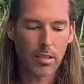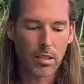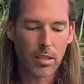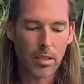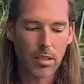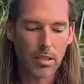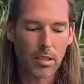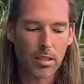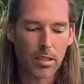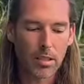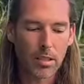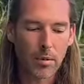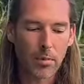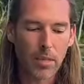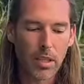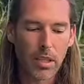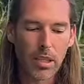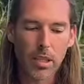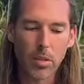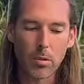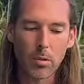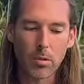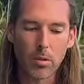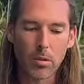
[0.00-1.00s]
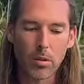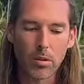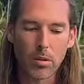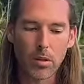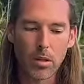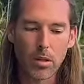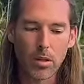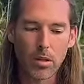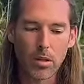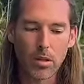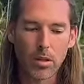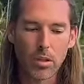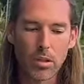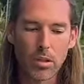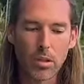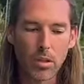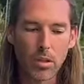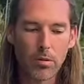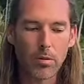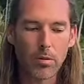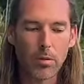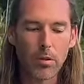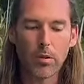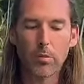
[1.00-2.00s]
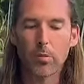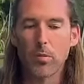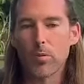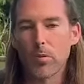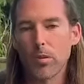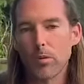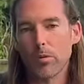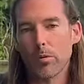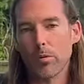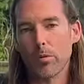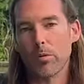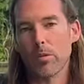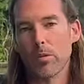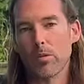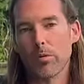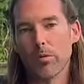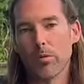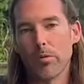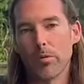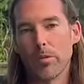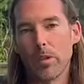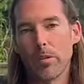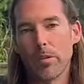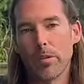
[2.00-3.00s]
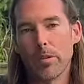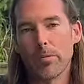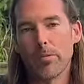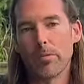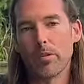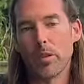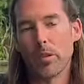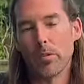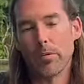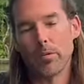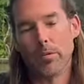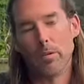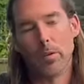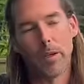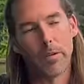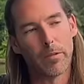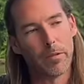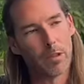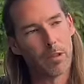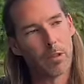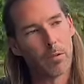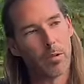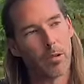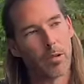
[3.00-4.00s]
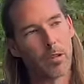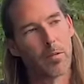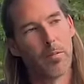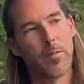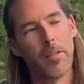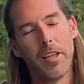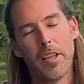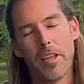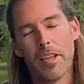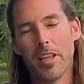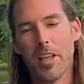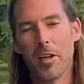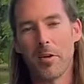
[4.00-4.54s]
something that will shift you moving forward forever. So for whatever it's worth, that